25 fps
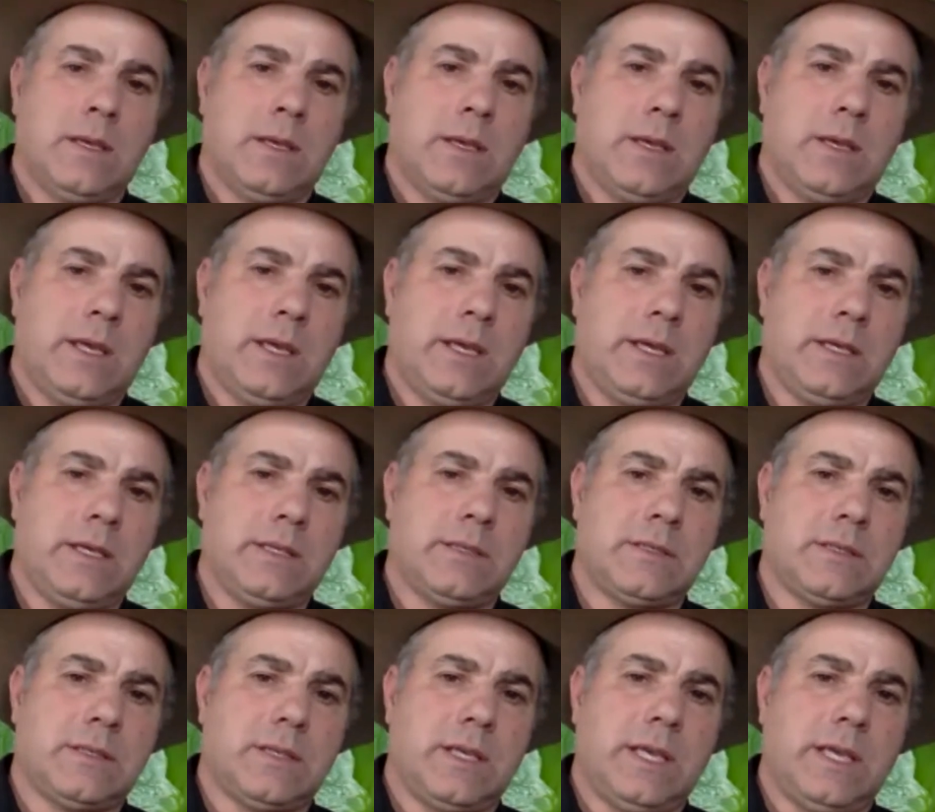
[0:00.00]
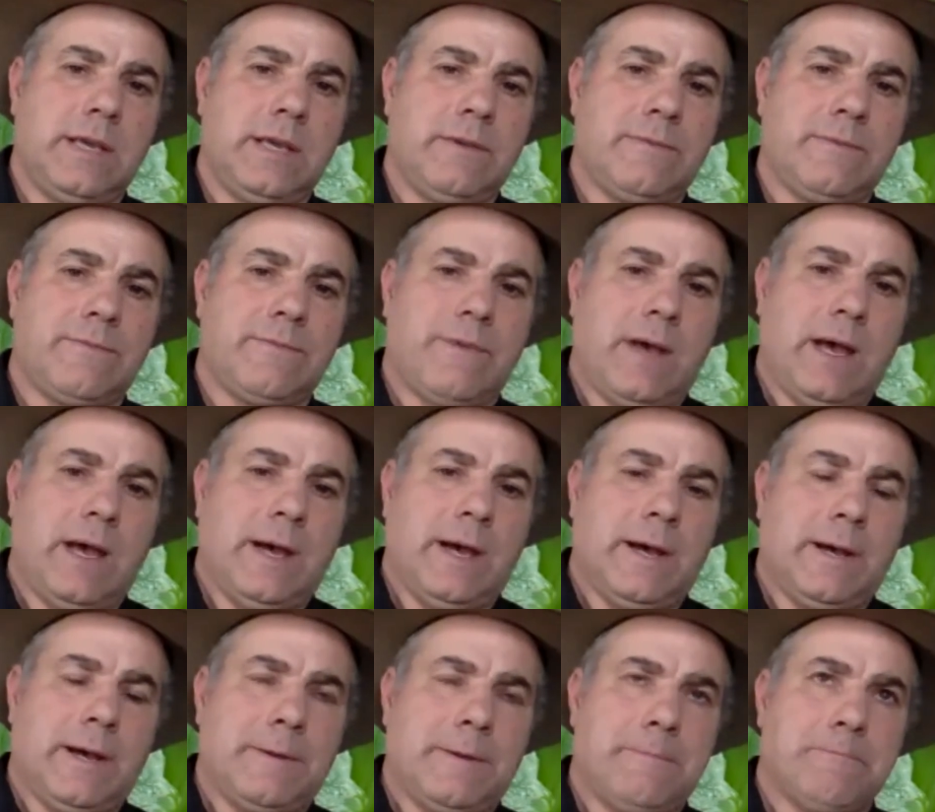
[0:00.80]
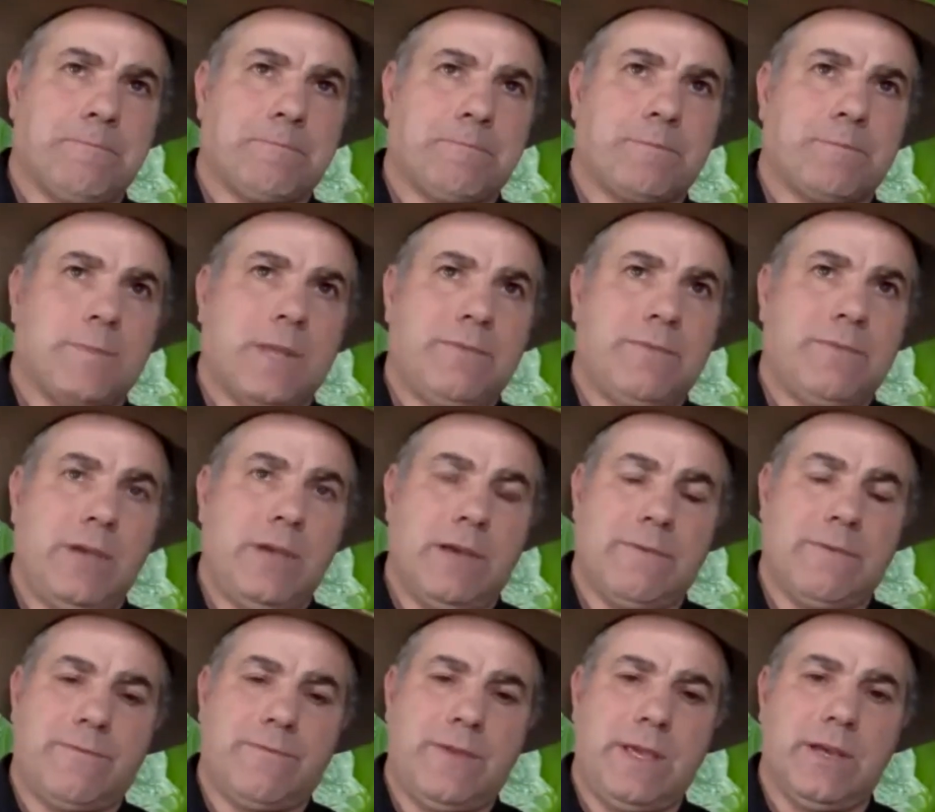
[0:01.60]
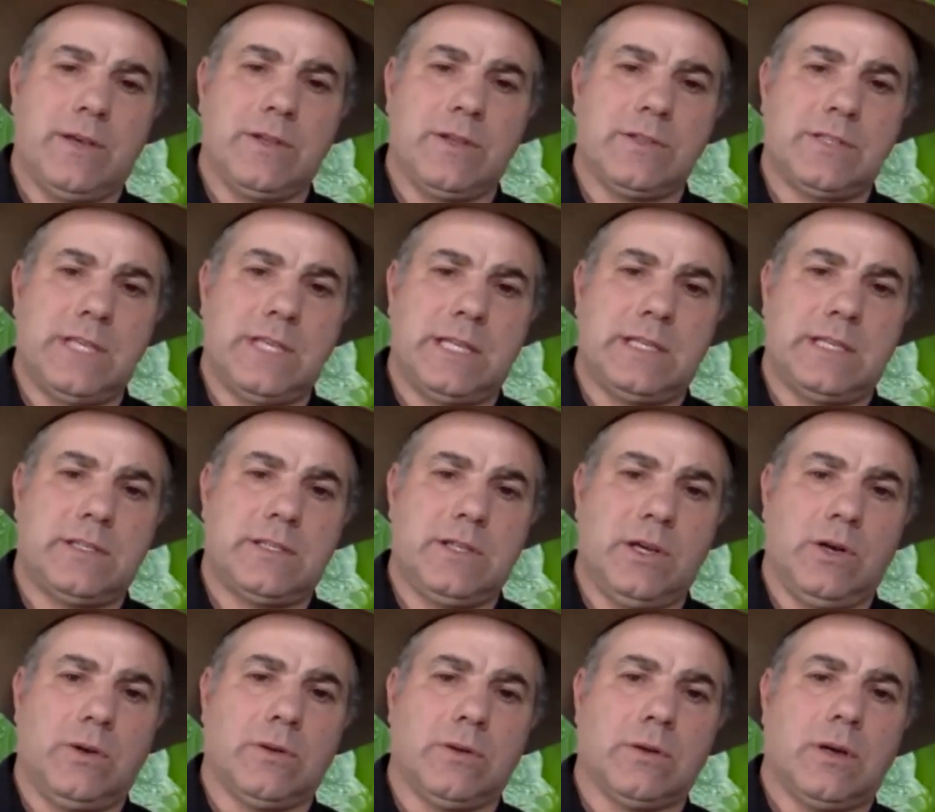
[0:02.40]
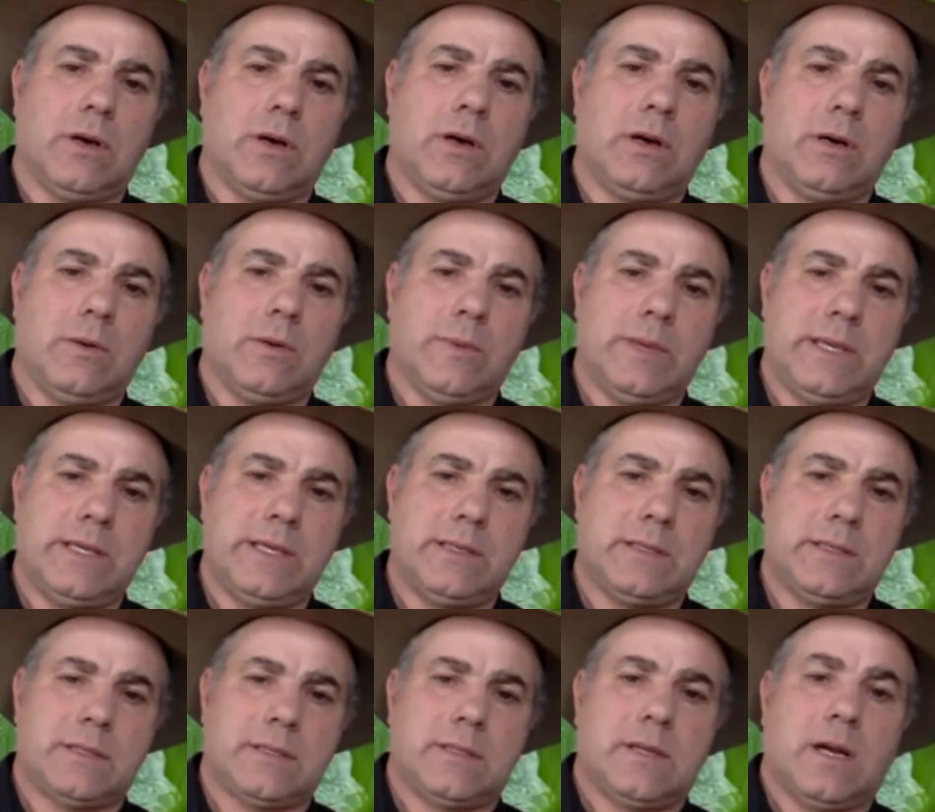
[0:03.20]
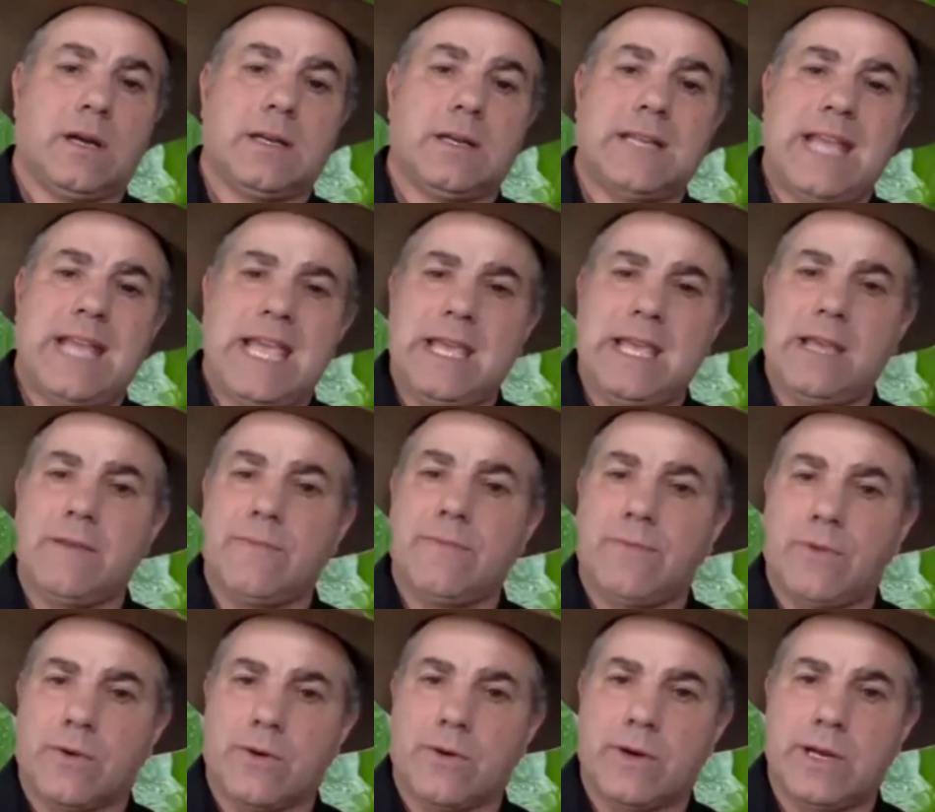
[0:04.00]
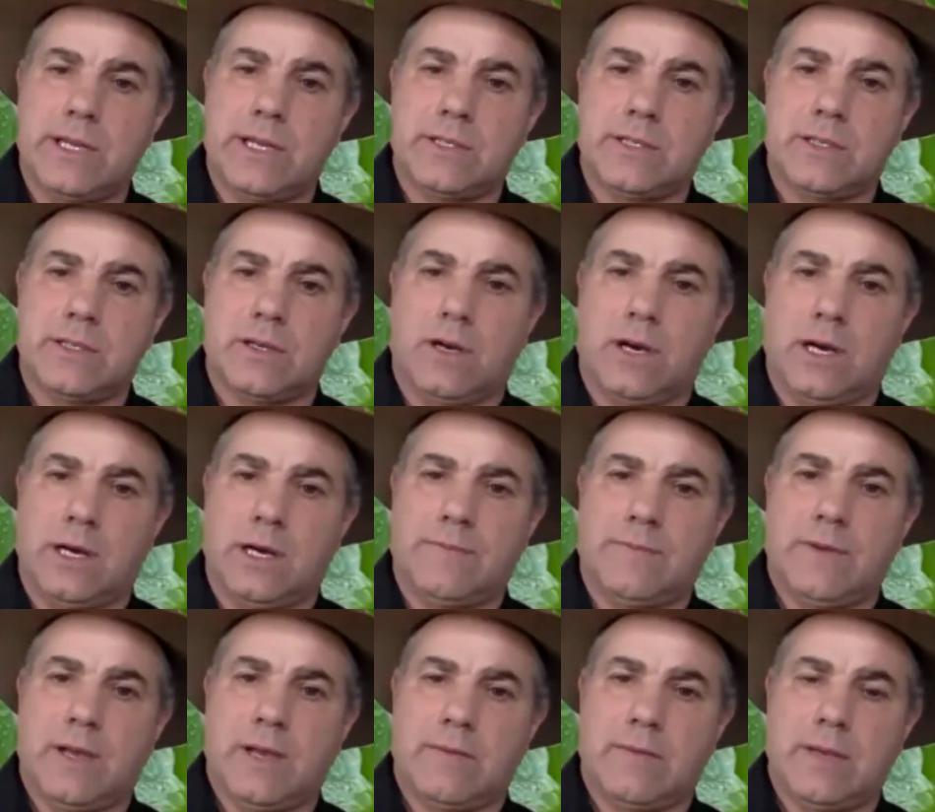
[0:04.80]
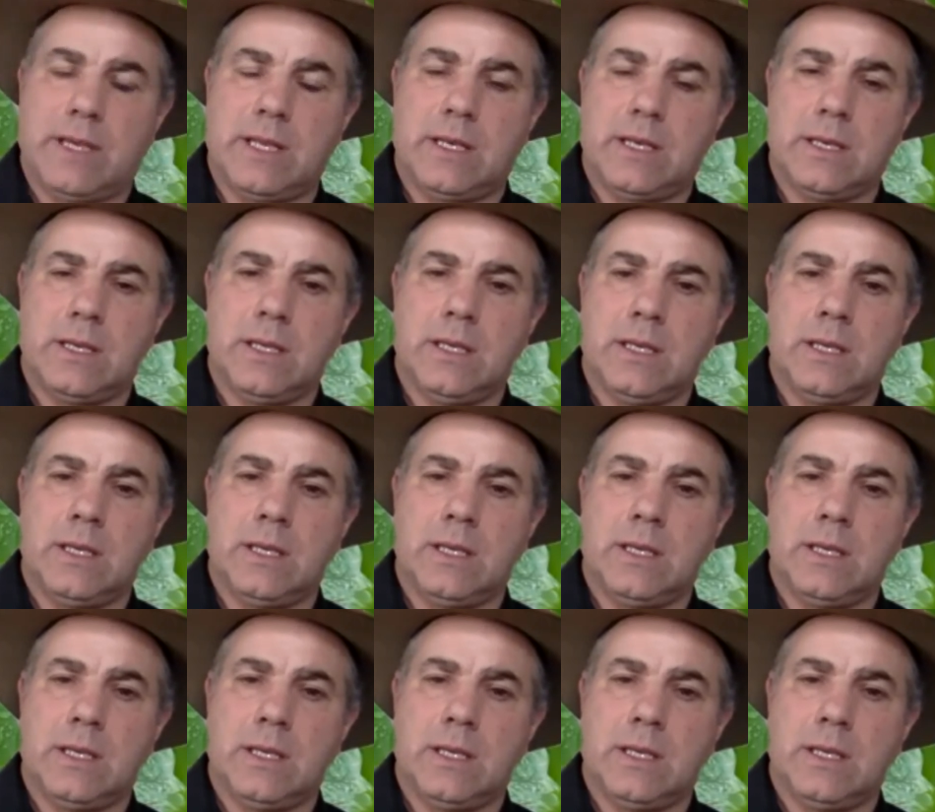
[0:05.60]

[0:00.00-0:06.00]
is if you have fields that don't always are taking forage off of it,